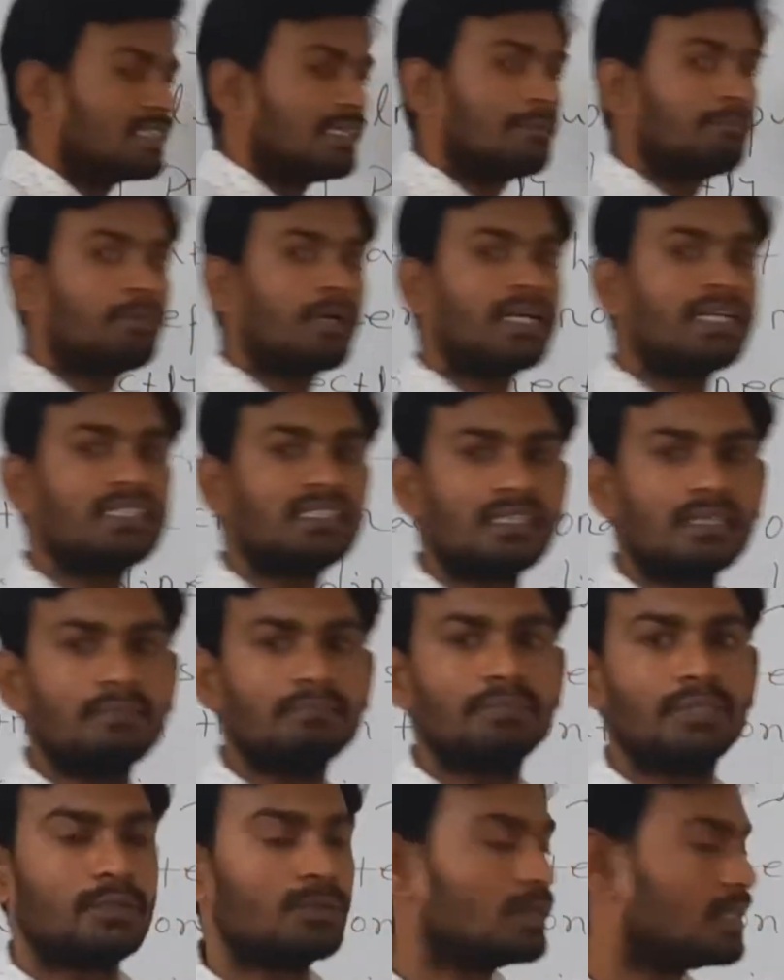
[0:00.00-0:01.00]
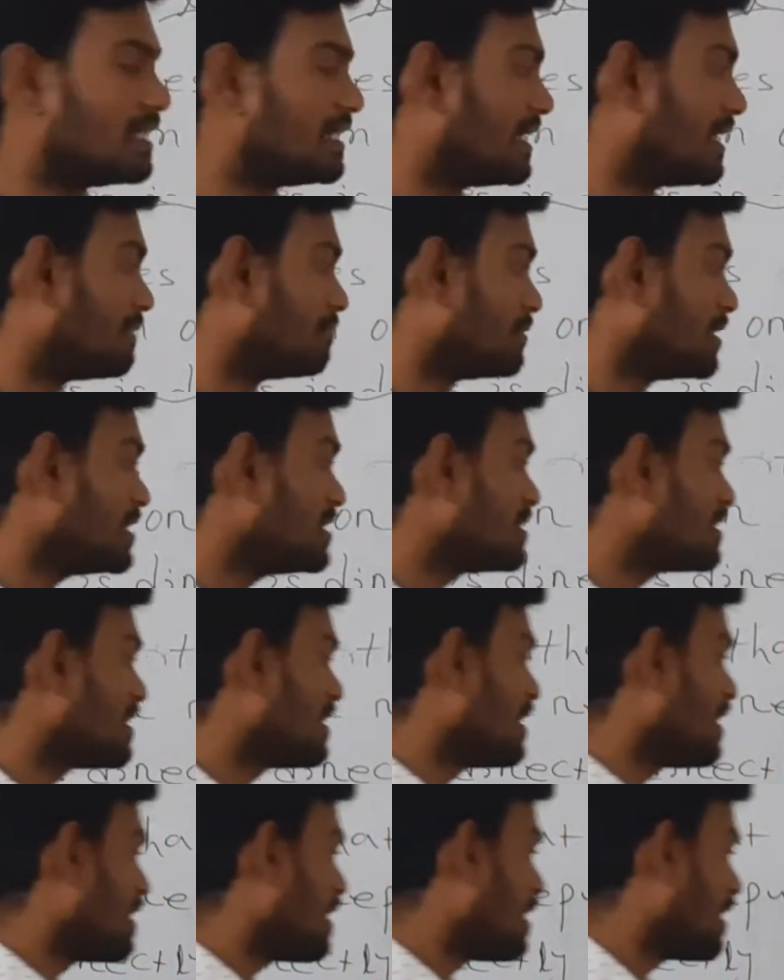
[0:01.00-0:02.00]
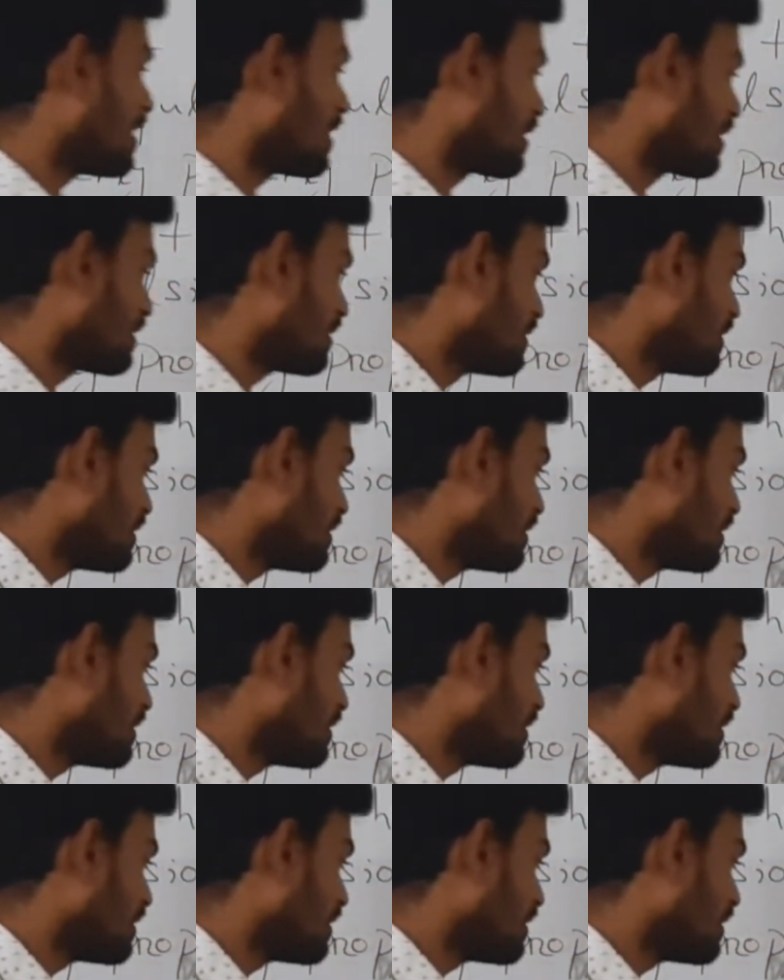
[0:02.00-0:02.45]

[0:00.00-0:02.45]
separation between them is R.